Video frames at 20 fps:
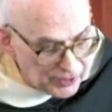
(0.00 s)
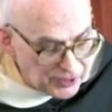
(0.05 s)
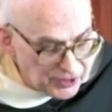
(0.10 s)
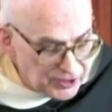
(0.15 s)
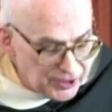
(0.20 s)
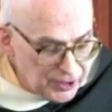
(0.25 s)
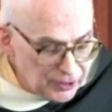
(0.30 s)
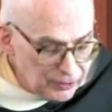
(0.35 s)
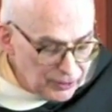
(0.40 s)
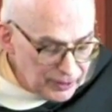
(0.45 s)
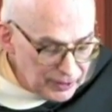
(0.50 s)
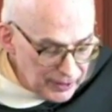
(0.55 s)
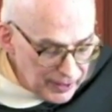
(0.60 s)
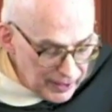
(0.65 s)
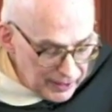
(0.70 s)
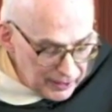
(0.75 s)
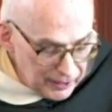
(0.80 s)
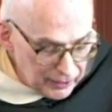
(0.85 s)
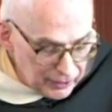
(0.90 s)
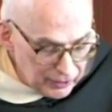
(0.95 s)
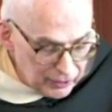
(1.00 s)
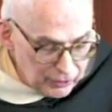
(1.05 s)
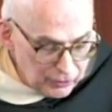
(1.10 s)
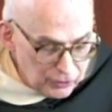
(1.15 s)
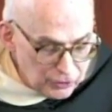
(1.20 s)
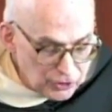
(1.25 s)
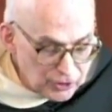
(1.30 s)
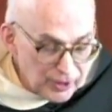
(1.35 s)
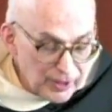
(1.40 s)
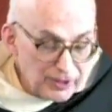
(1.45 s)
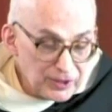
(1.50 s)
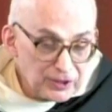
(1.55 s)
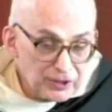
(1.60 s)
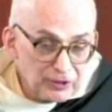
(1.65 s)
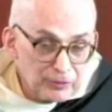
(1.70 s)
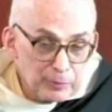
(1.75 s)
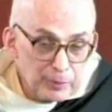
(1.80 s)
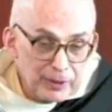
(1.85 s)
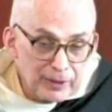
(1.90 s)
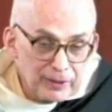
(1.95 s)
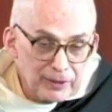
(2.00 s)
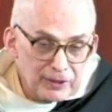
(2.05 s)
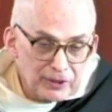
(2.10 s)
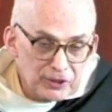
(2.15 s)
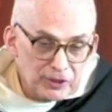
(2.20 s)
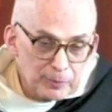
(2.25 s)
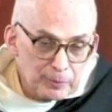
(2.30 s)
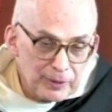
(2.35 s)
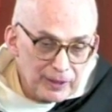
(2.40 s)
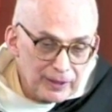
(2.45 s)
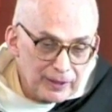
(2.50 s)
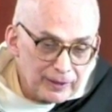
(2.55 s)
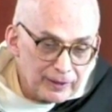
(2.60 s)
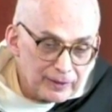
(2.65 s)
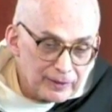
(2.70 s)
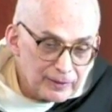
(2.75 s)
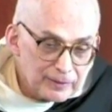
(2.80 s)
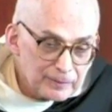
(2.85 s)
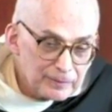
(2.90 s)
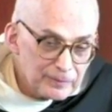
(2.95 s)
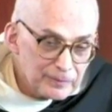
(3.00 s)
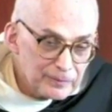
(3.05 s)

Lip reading: to consider it, and he accused Jason of being disobedient.